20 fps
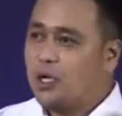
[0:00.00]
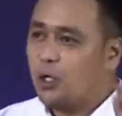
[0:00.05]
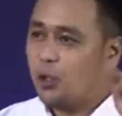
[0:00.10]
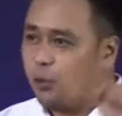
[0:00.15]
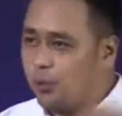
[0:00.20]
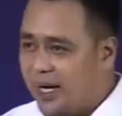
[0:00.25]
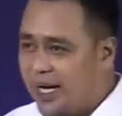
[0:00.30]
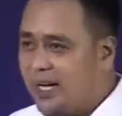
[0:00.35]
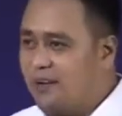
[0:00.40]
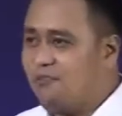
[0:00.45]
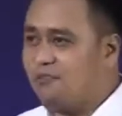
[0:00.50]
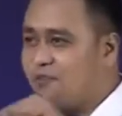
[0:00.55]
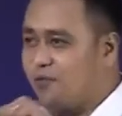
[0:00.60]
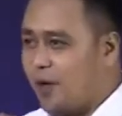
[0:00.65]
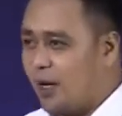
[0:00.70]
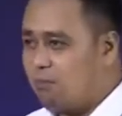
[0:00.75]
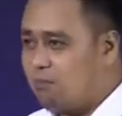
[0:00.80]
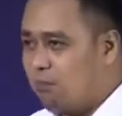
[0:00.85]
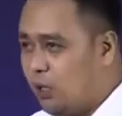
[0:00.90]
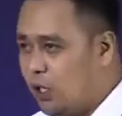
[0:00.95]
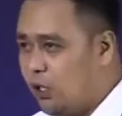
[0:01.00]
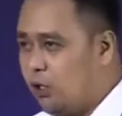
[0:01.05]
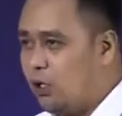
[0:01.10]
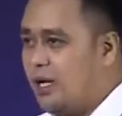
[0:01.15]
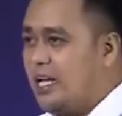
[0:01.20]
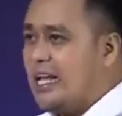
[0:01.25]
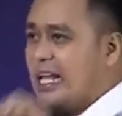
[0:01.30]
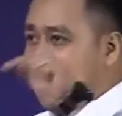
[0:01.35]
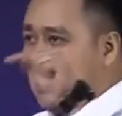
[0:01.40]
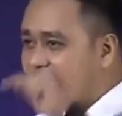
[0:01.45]
green from blue,
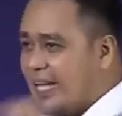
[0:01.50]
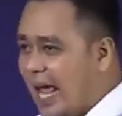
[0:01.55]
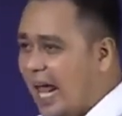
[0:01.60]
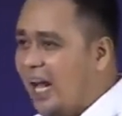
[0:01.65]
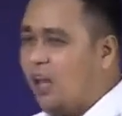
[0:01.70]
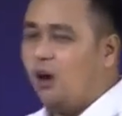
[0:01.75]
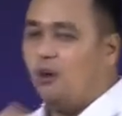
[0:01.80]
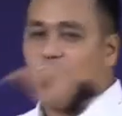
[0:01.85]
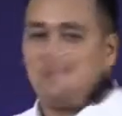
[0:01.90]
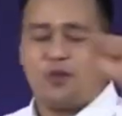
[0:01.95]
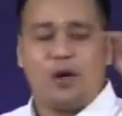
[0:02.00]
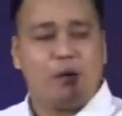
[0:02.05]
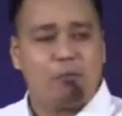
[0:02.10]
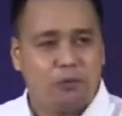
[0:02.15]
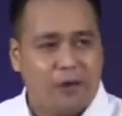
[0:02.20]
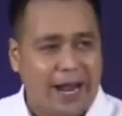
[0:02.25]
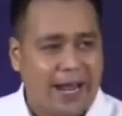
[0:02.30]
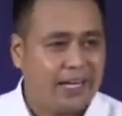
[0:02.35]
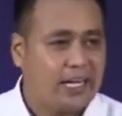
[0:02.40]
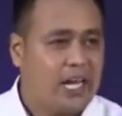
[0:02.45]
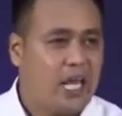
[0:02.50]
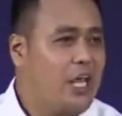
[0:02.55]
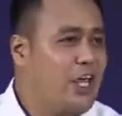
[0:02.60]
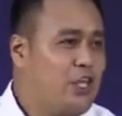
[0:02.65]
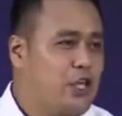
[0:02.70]
yellow from red.